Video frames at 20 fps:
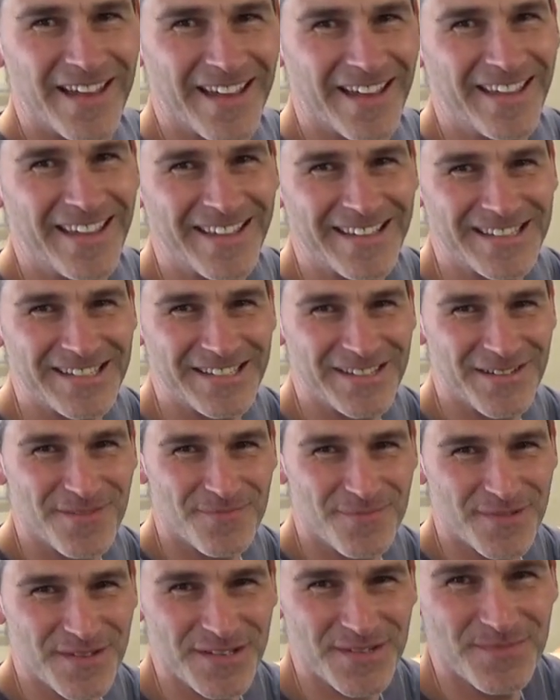that is
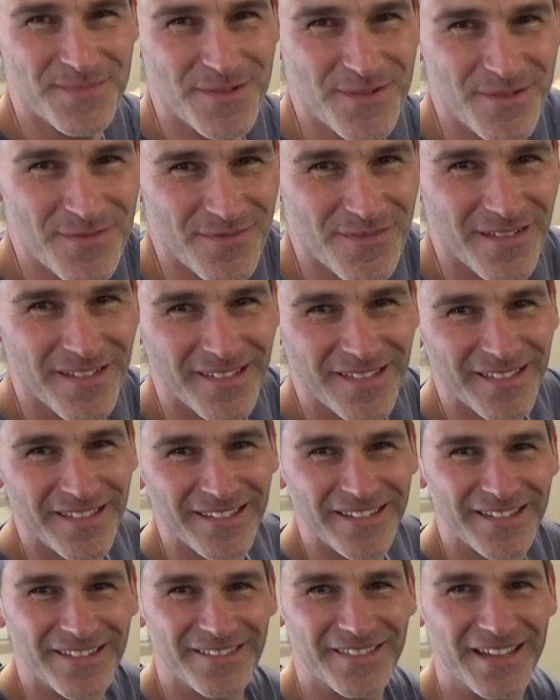super smooth.
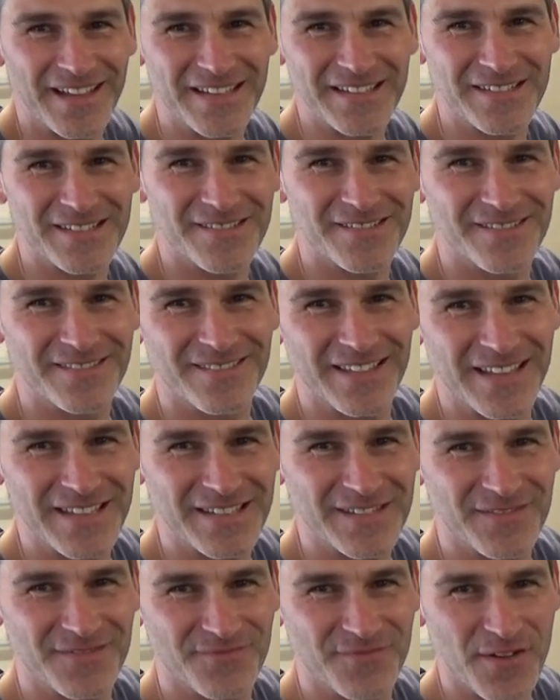That's
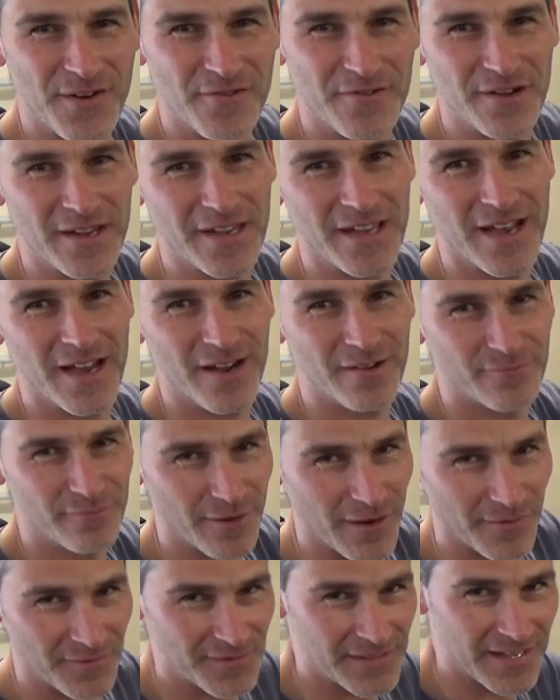that's a very uh,
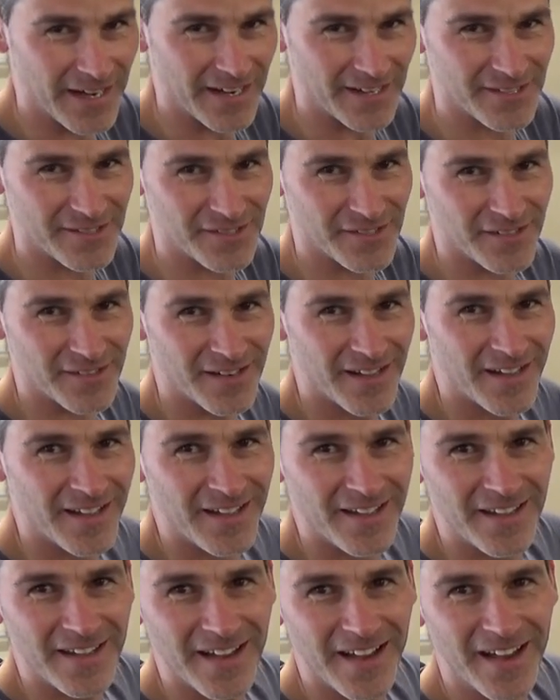rough texture,
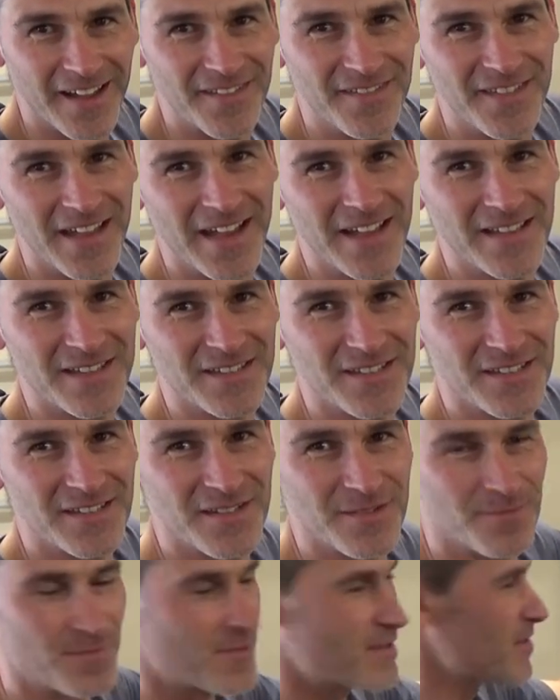and that is
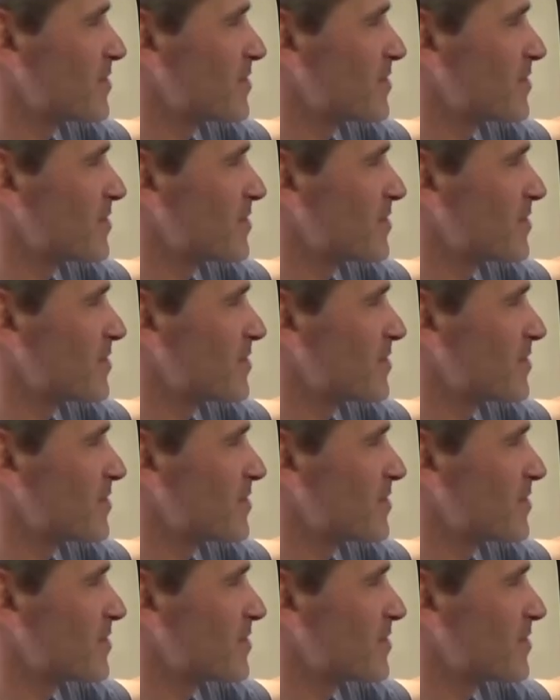super